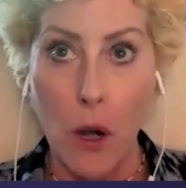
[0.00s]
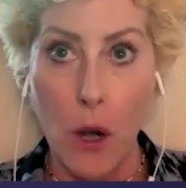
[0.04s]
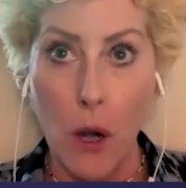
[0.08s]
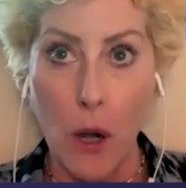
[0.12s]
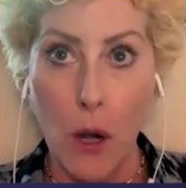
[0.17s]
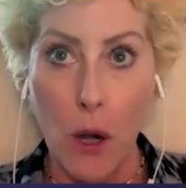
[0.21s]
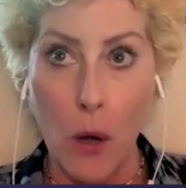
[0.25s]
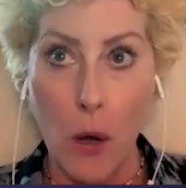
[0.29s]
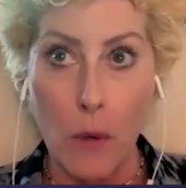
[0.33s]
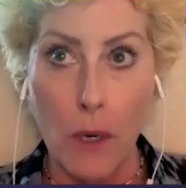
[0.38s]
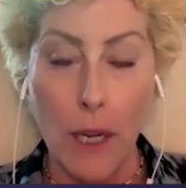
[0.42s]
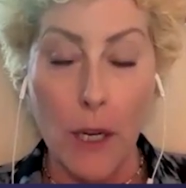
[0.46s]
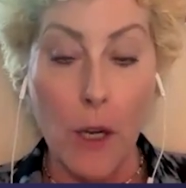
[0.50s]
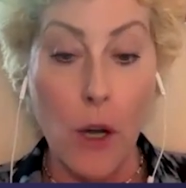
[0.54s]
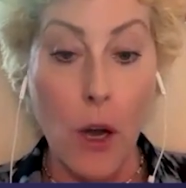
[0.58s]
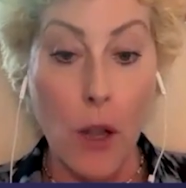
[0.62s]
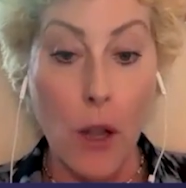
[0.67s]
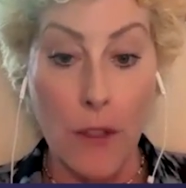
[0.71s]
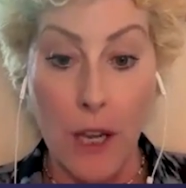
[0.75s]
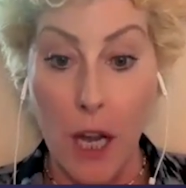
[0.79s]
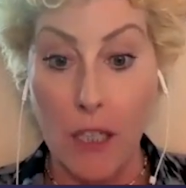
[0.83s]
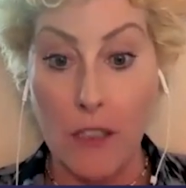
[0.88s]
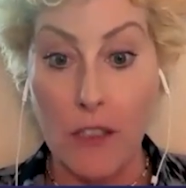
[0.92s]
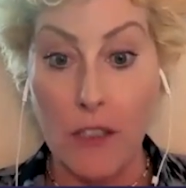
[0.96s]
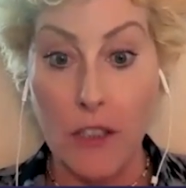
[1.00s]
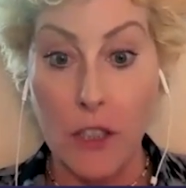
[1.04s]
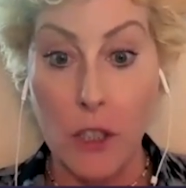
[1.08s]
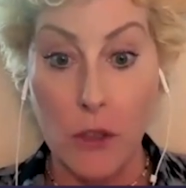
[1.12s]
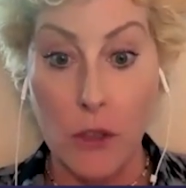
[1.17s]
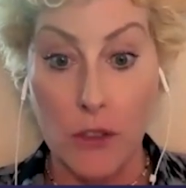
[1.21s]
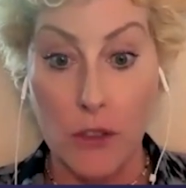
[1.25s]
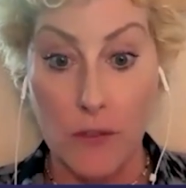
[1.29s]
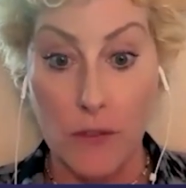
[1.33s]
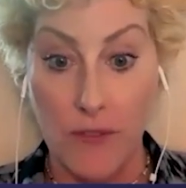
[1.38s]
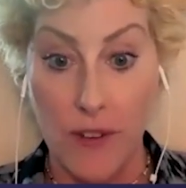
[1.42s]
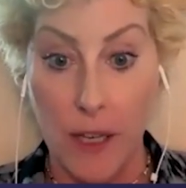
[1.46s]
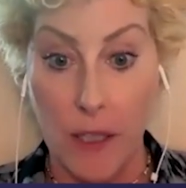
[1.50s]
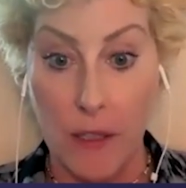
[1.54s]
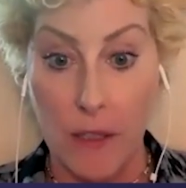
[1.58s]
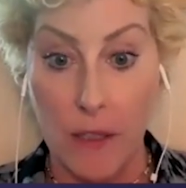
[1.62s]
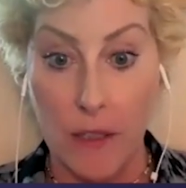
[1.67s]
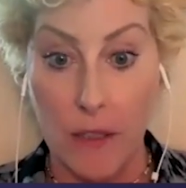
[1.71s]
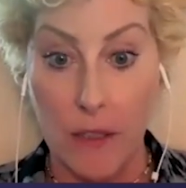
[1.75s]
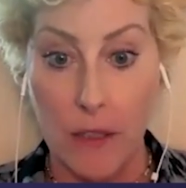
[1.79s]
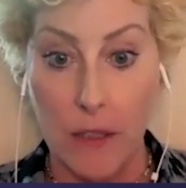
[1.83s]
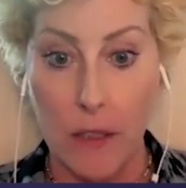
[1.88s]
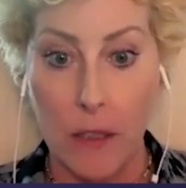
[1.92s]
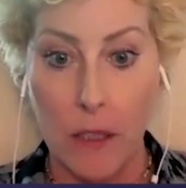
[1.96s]
what I call the oxytocin
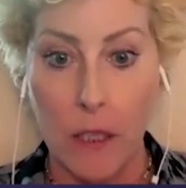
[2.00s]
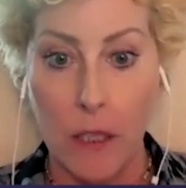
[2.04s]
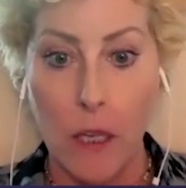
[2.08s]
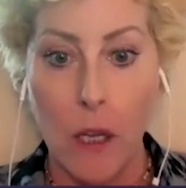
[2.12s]
fest,